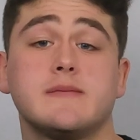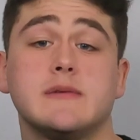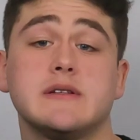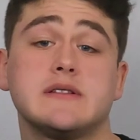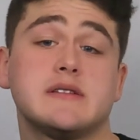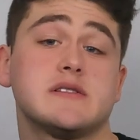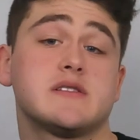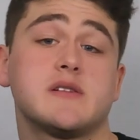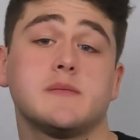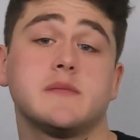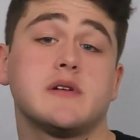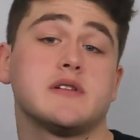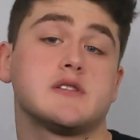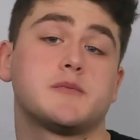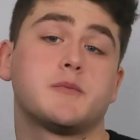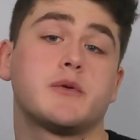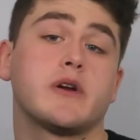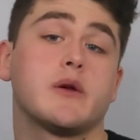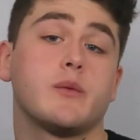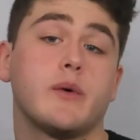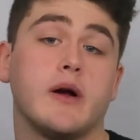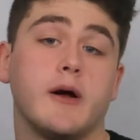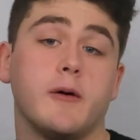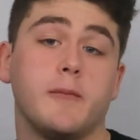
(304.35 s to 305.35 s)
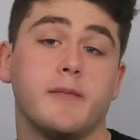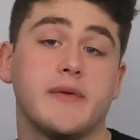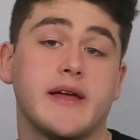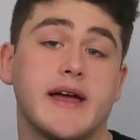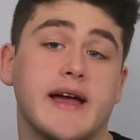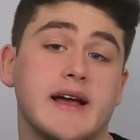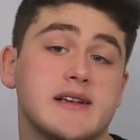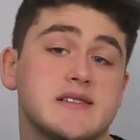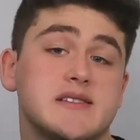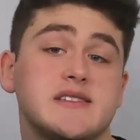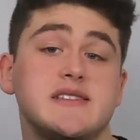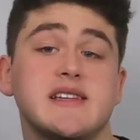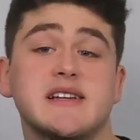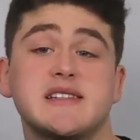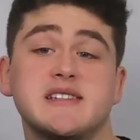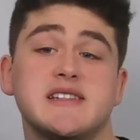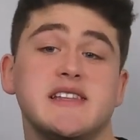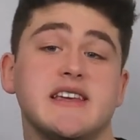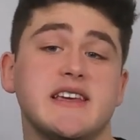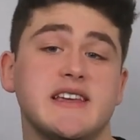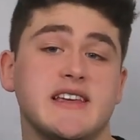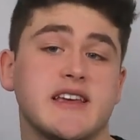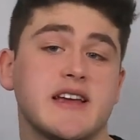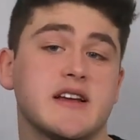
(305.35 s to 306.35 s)
this system does pretty well. It has
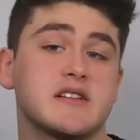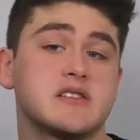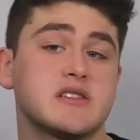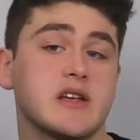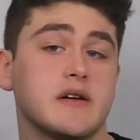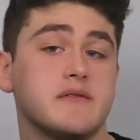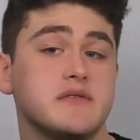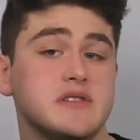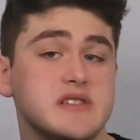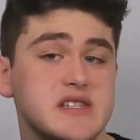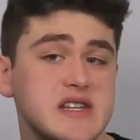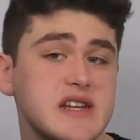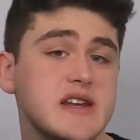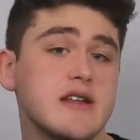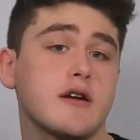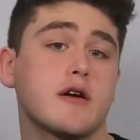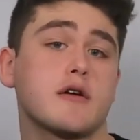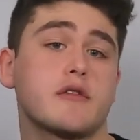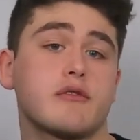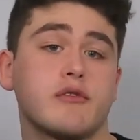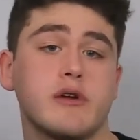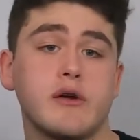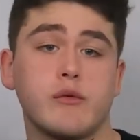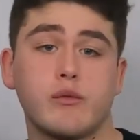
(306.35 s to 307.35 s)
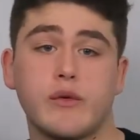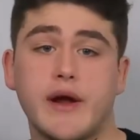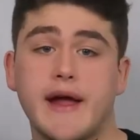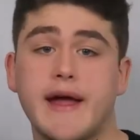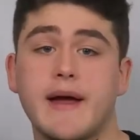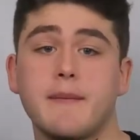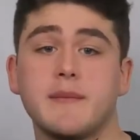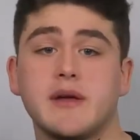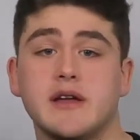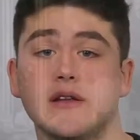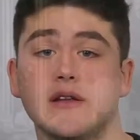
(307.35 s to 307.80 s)
16 gigs of DDR3 RAM